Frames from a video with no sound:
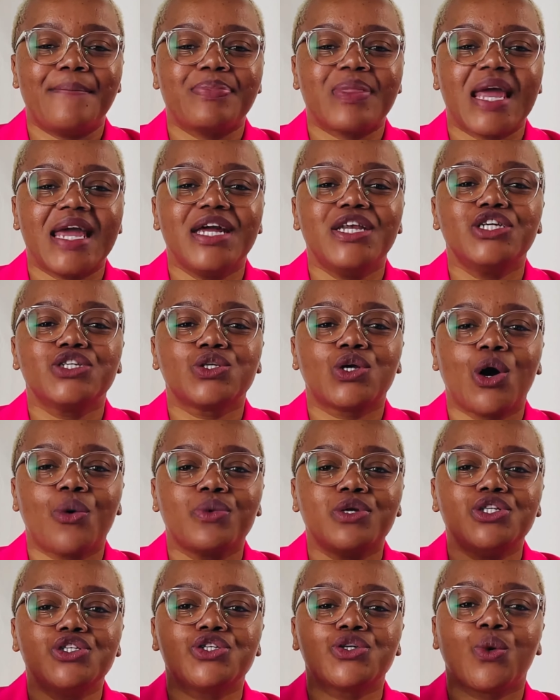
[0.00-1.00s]
it is
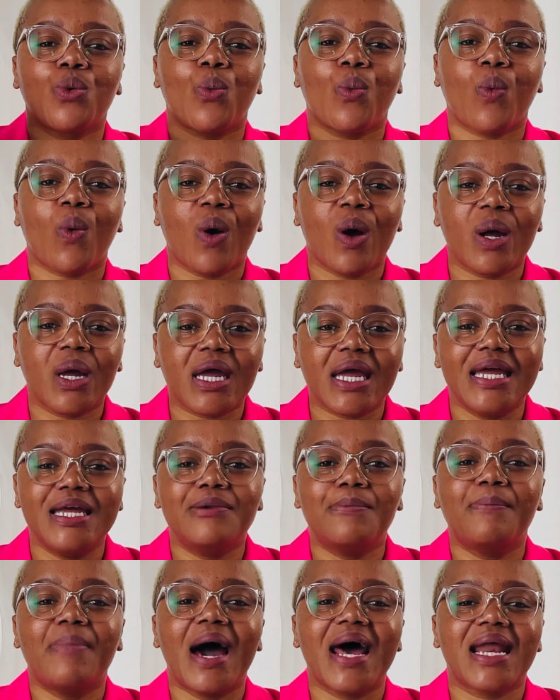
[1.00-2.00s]
going to work
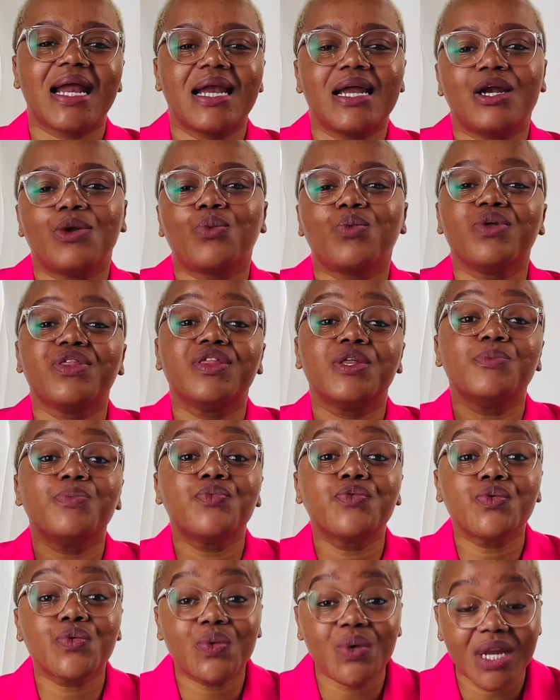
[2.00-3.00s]
in parallel with the
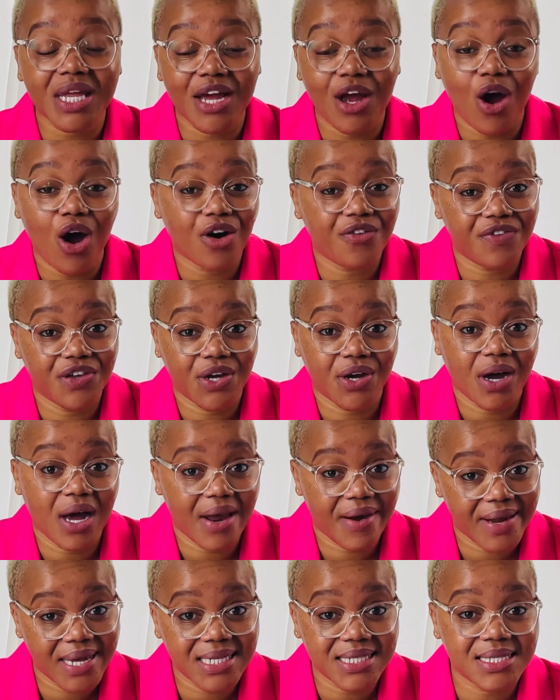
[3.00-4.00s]
pruning of your
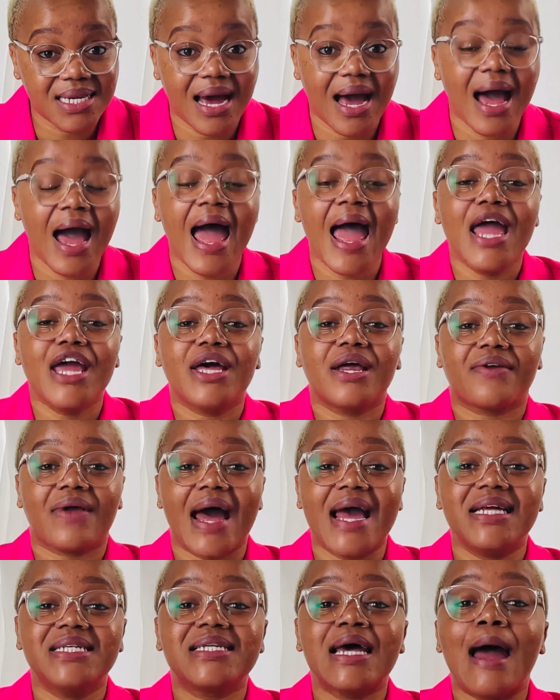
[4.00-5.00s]
character,
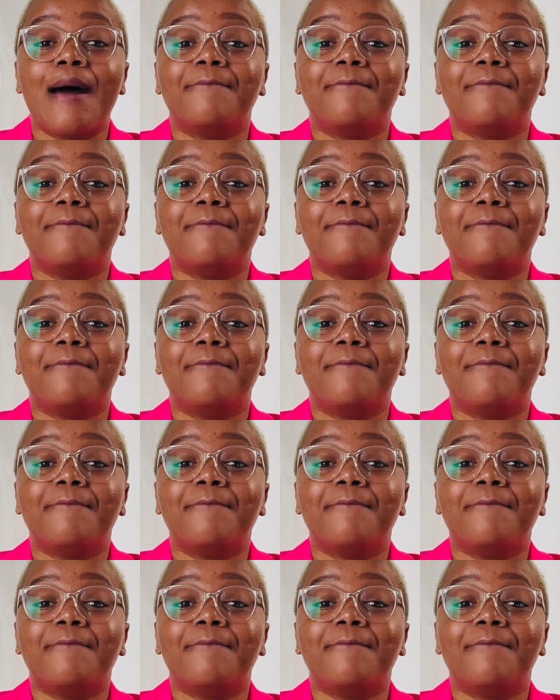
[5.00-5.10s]
right?